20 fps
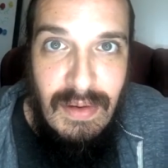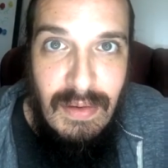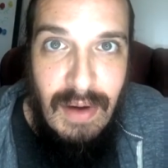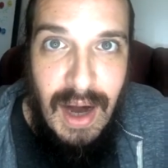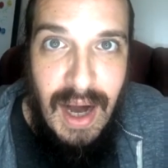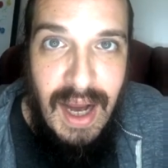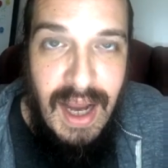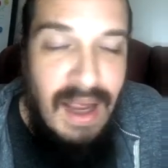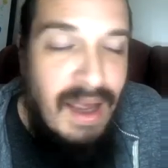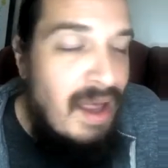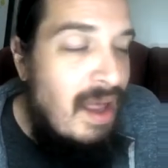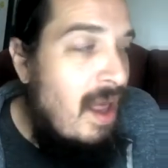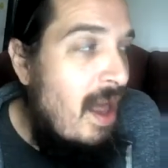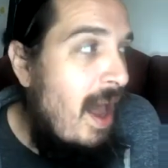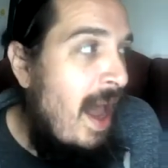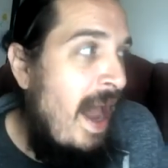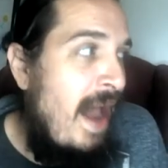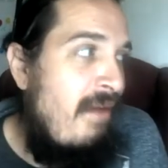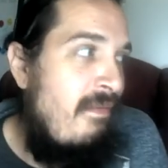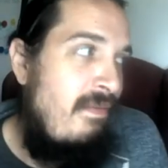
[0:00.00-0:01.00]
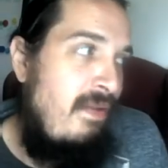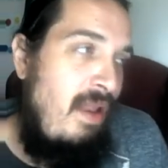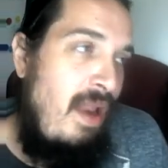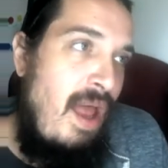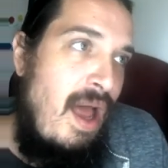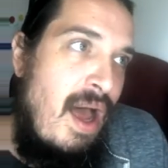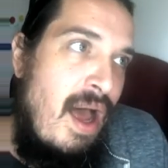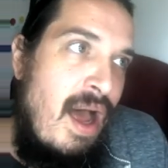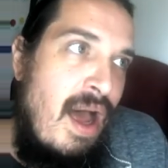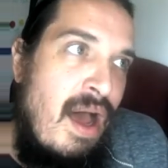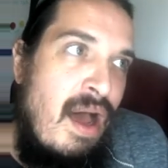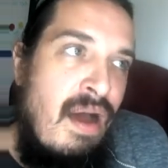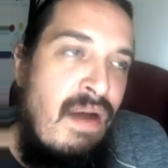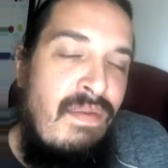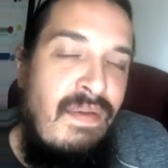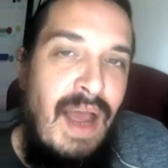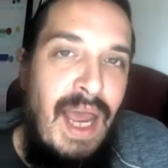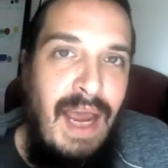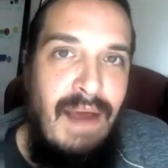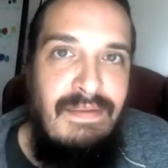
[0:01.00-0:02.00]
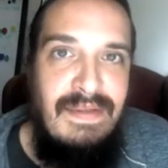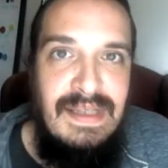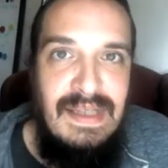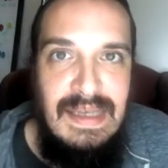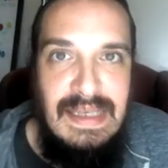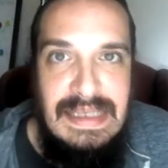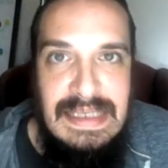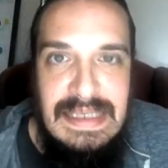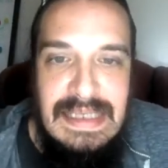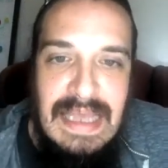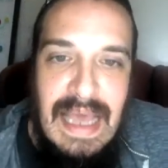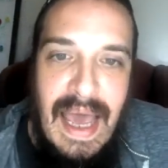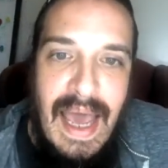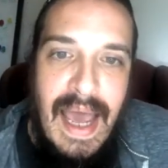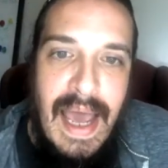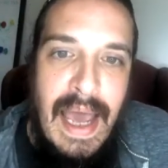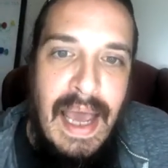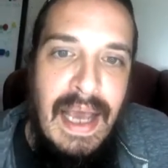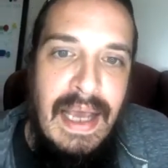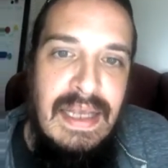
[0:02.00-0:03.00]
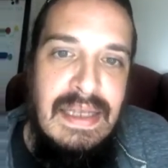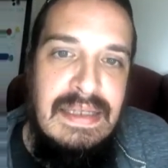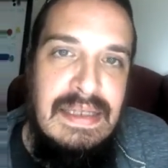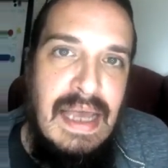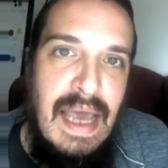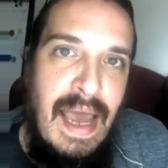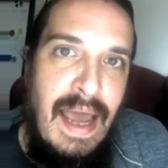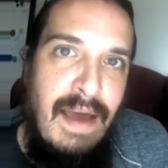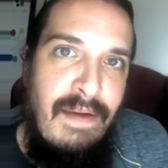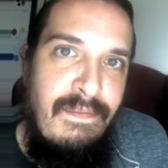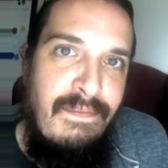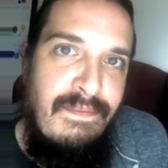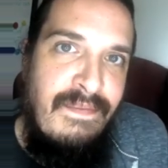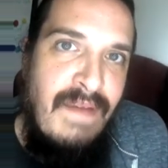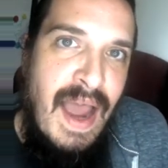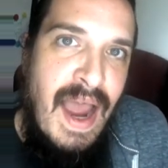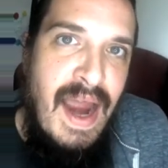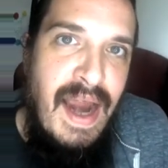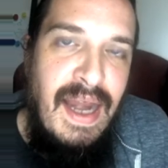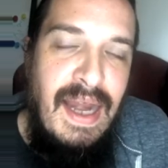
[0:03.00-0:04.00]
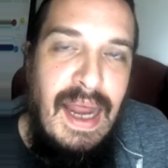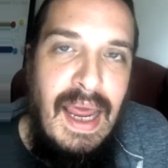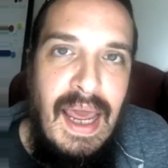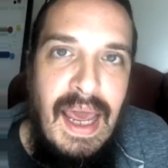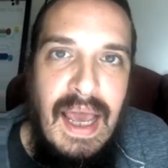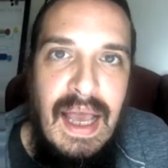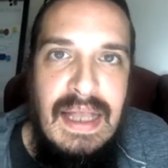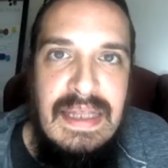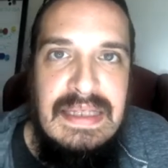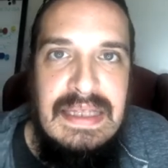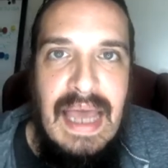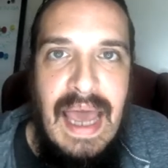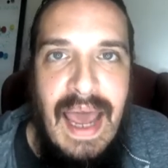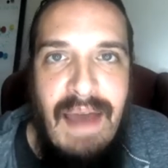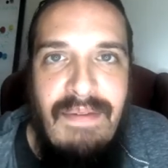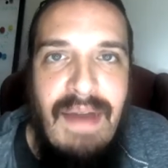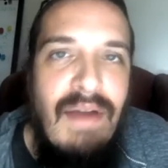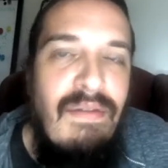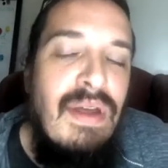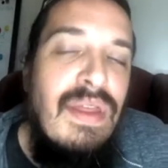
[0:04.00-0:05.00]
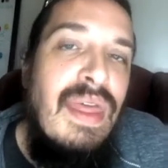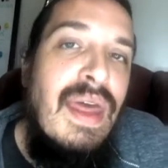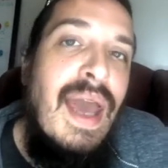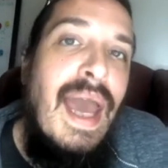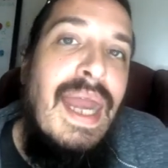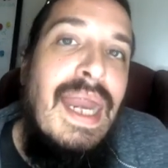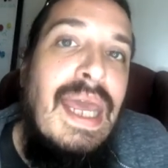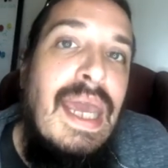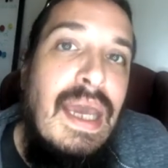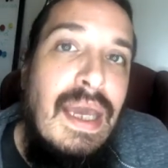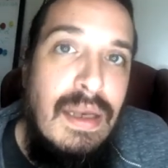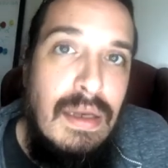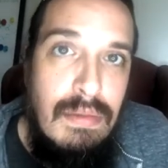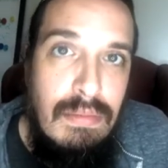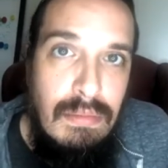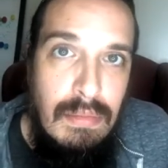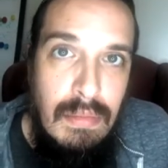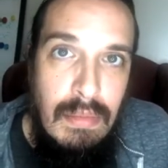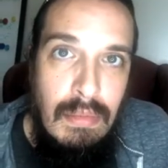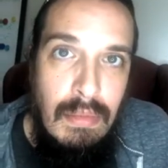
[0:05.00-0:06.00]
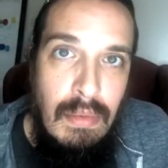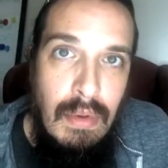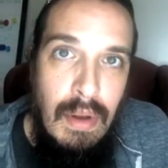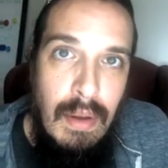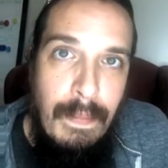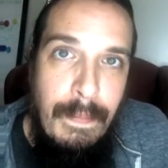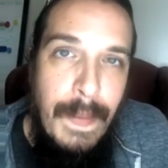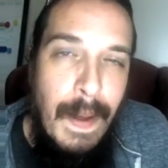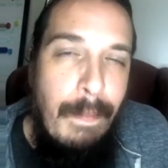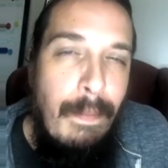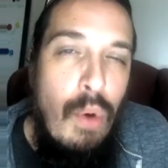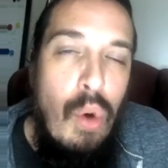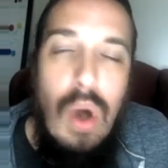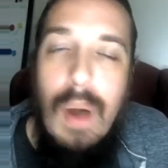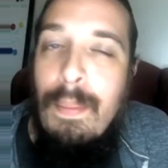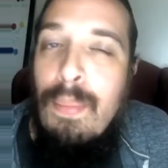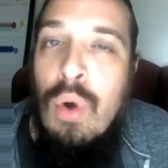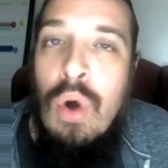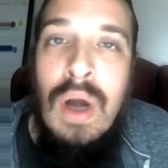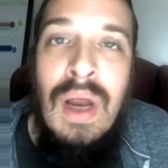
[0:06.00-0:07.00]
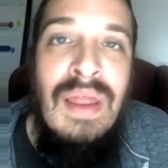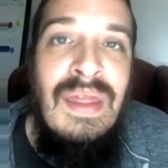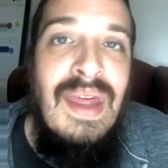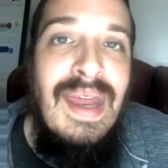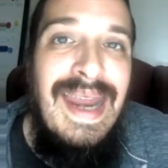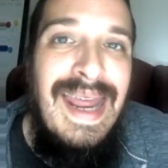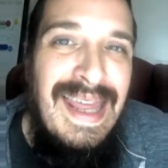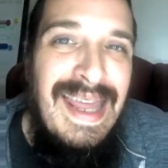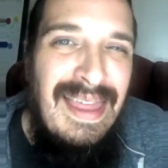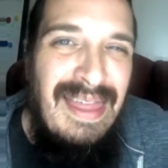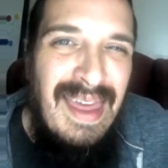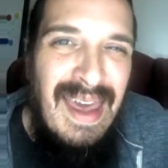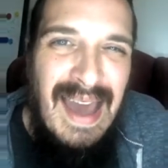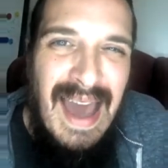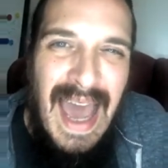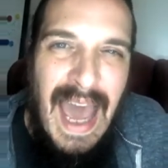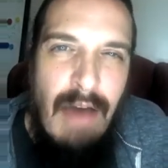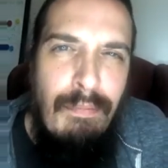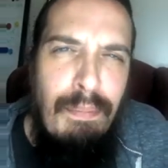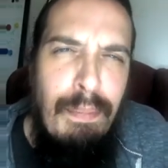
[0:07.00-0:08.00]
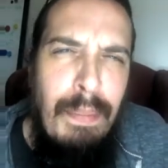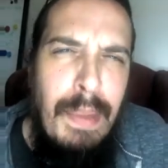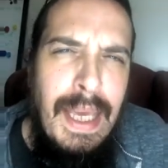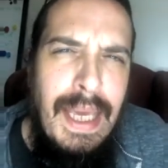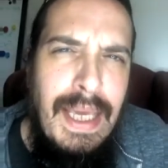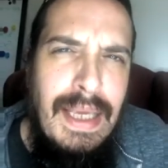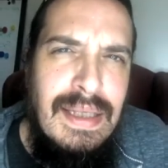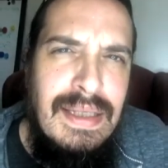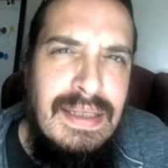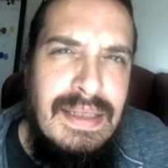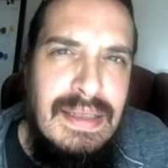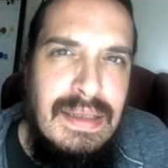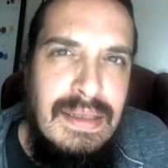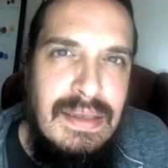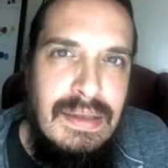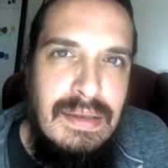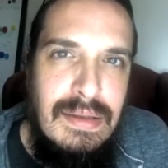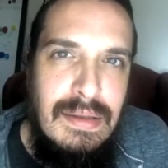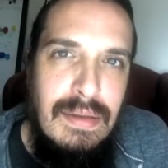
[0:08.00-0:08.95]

Right? I have love, I have success, I have finance, I have everything I need. But more important than anything, I have peace.